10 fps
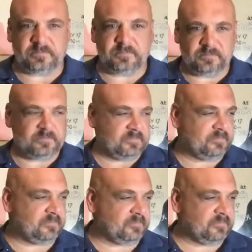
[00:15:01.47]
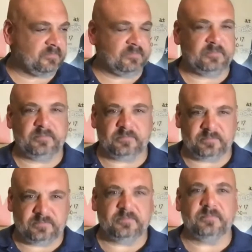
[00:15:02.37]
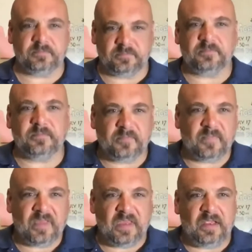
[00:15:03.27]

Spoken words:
No words are spoken by the person on screen.